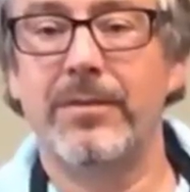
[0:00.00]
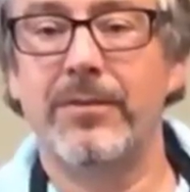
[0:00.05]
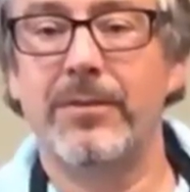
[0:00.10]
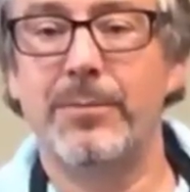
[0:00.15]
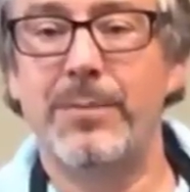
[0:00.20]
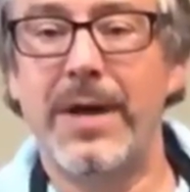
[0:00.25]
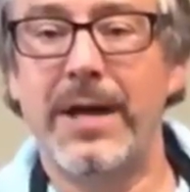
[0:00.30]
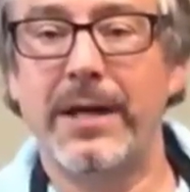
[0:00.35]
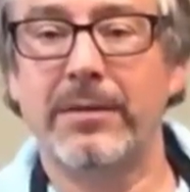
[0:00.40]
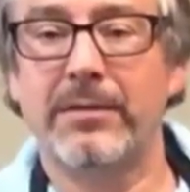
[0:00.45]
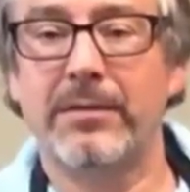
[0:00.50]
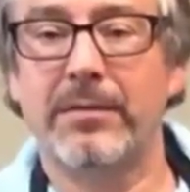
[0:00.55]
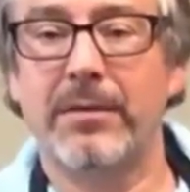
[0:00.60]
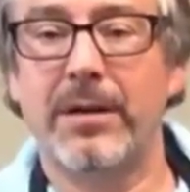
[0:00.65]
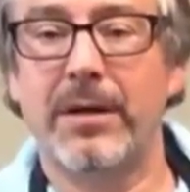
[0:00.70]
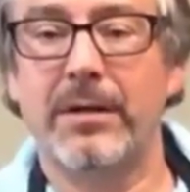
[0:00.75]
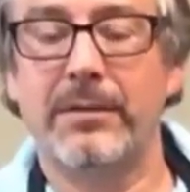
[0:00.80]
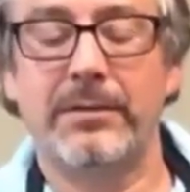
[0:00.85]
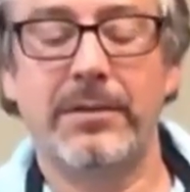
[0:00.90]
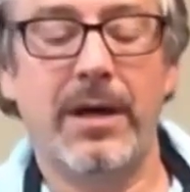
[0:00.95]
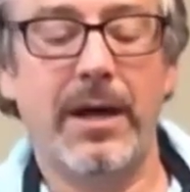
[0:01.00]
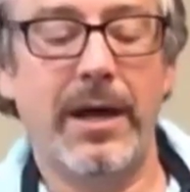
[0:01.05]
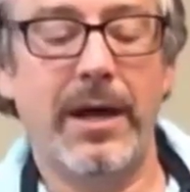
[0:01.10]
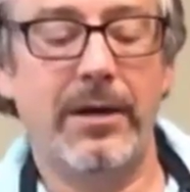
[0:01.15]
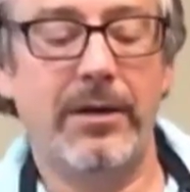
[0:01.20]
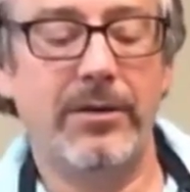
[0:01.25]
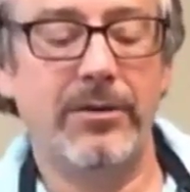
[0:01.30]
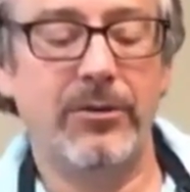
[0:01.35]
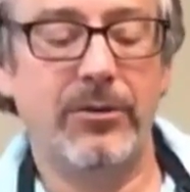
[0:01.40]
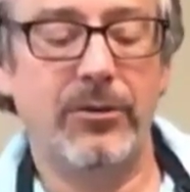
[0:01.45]
back
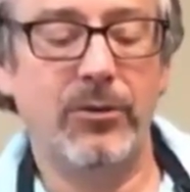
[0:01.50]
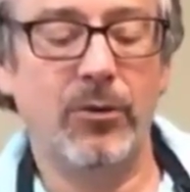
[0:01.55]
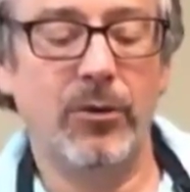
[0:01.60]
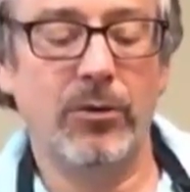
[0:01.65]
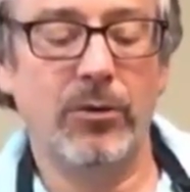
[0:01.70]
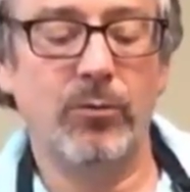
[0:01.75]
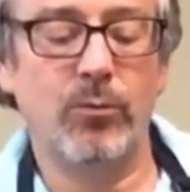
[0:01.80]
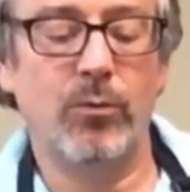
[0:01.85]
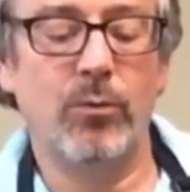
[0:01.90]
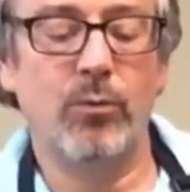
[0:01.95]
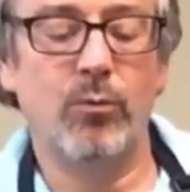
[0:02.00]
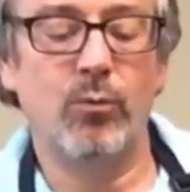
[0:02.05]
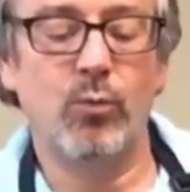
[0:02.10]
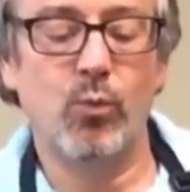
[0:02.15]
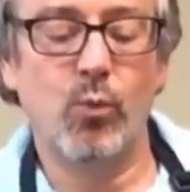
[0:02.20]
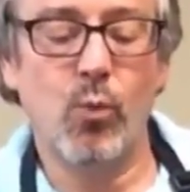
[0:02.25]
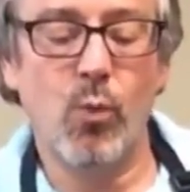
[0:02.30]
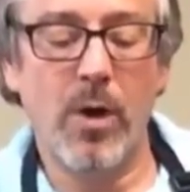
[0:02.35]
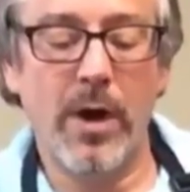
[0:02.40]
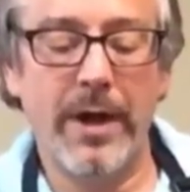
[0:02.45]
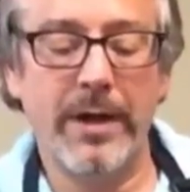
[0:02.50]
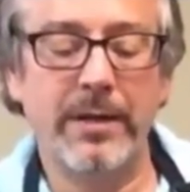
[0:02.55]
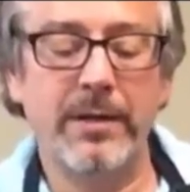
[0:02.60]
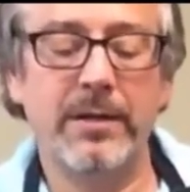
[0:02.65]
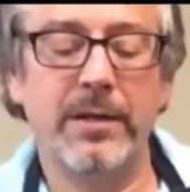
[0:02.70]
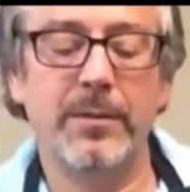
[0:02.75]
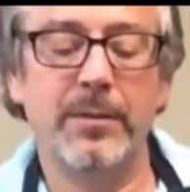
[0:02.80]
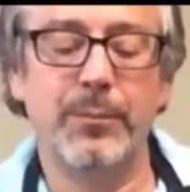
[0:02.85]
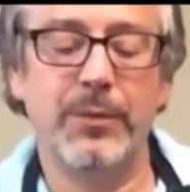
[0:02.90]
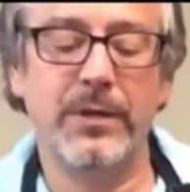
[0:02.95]
tires, you're going to wind
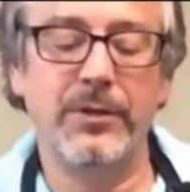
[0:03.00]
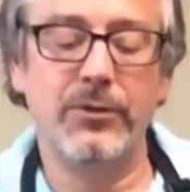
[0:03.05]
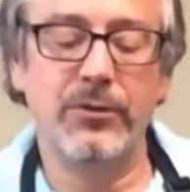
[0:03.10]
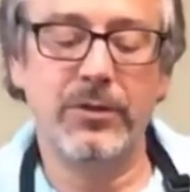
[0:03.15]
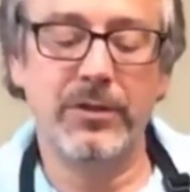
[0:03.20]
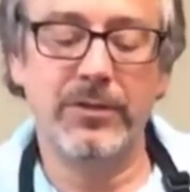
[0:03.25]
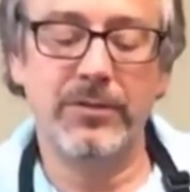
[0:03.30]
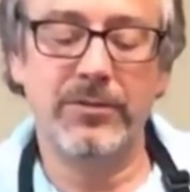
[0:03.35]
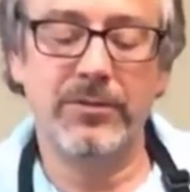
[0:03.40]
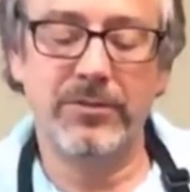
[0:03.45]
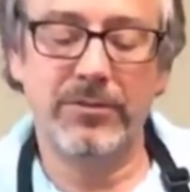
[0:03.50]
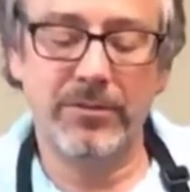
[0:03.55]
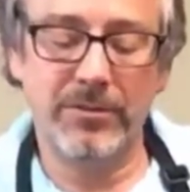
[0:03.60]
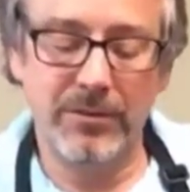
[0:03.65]
it up, and you can